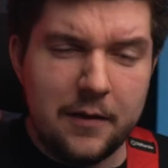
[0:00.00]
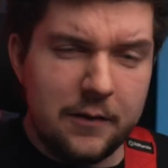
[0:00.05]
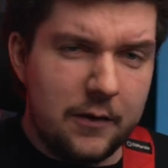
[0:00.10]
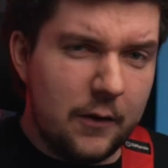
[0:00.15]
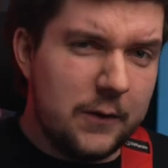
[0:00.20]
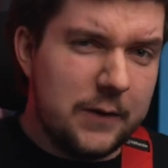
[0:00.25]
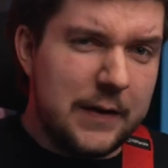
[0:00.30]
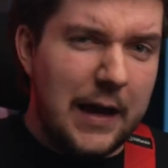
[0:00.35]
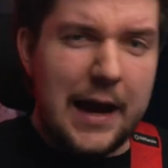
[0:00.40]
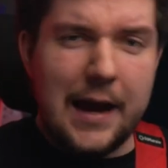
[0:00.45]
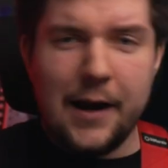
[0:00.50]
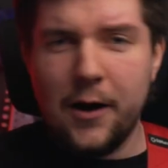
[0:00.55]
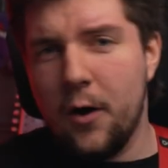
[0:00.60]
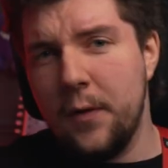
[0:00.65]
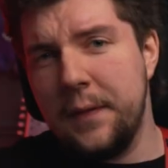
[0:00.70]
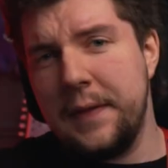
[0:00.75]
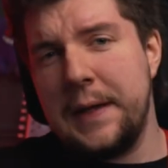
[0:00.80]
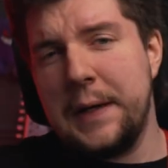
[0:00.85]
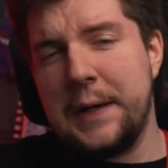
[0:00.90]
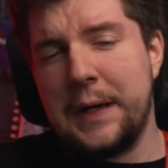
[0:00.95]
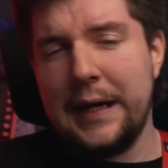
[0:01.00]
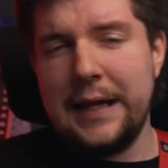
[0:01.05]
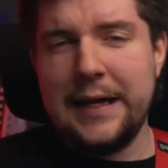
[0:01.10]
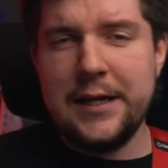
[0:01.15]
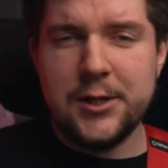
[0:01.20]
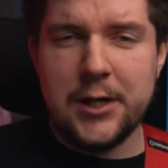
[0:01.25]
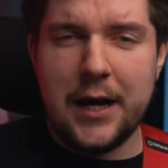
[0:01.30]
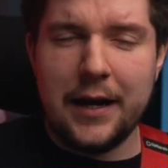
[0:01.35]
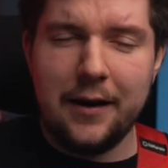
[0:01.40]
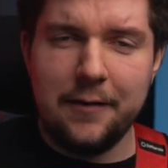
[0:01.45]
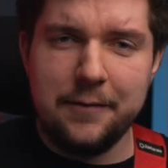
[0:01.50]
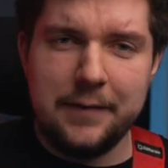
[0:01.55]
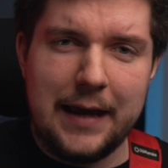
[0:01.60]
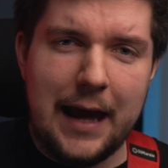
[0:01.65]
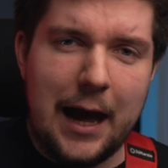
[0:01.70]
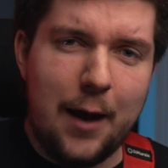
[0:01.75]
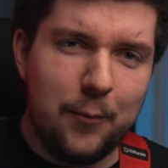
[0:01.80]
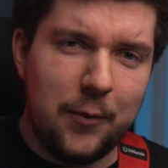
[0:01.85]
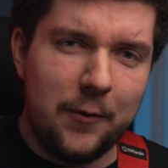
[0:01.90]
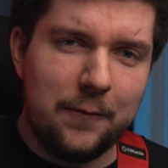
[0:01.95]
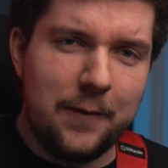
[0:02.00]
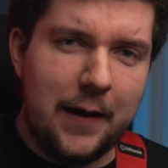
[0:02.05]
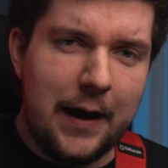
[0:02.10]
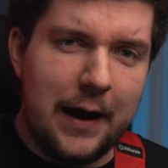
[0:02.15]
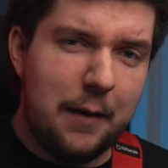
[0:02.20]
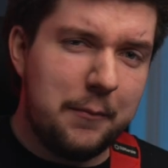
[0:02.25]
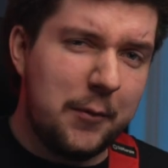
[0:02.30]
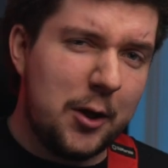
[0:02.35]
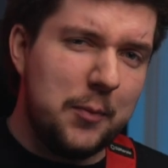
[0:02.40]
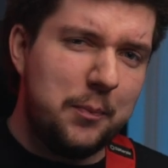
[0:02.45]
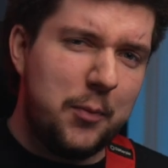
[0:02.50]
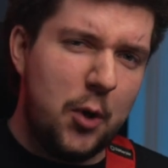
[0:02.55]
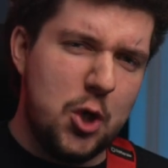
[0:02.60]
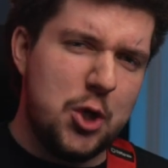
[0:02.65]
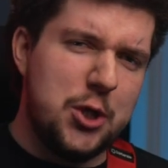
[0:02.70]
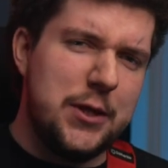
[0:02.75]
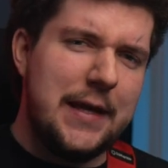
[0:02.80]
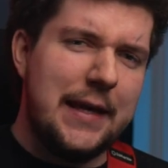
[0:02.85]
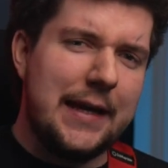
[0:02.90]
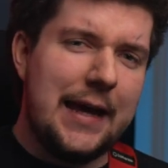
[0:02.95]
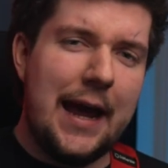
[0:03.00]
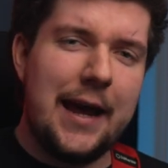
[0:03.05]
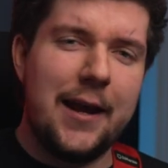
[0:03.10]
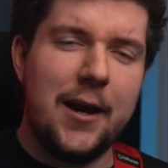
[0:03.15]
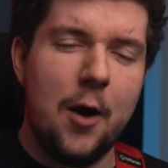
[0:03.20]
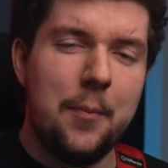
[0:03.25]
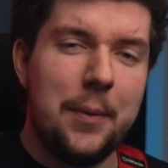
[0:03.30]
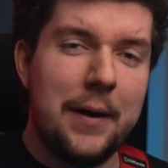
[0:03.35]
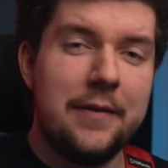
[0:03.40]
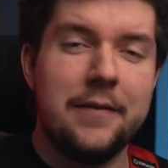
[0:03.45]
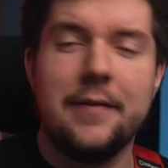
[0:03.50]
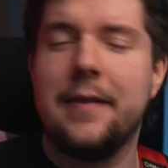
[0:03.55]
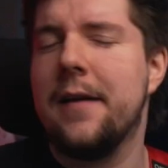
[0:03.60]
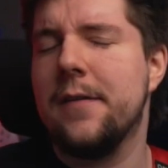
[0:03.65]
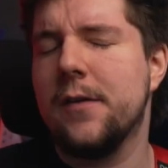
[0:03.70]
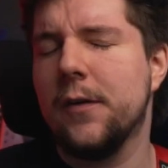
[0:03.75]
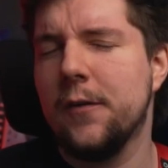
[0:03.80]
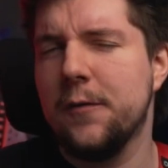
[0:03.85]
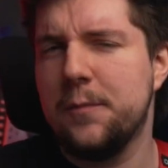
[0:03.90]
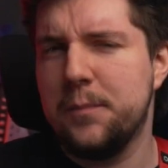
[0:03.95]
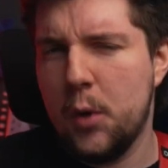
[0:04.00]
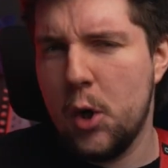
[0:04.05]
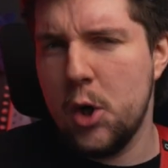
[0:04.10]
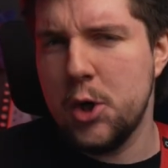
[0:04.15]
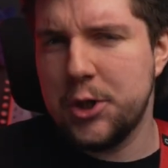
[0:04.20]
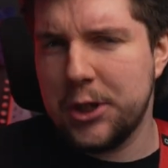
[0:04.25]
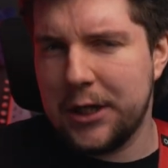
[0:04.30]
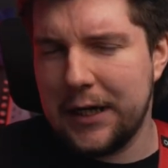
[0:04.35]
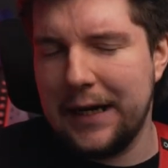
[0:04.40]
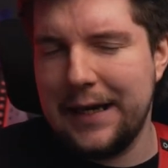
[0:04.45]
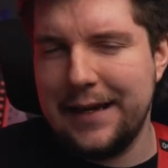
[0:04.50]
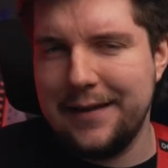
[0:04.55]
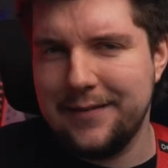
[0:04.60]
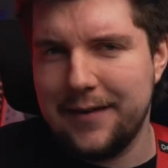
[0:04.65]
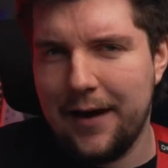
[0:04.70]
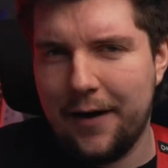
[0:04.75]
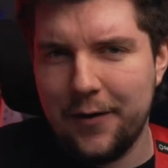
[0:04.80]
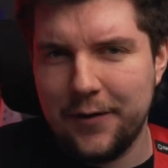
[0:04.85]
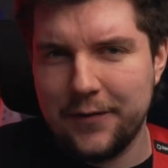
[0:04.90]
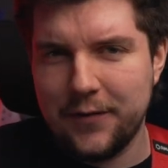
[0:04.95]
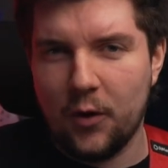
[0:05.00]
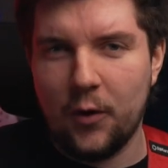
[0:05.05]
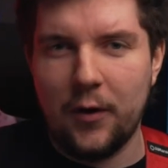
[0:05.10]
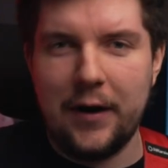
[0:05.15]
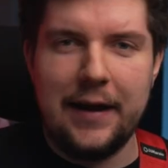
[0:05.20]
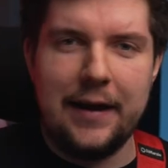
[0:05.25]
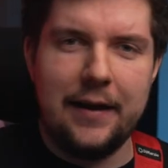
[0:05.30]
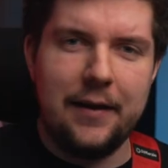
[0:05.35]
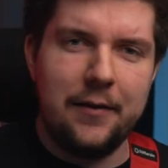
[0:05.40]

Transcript: So staying on the clean channel of the amplifier, I'm going to push the gain up into that sort of pushed clean territory.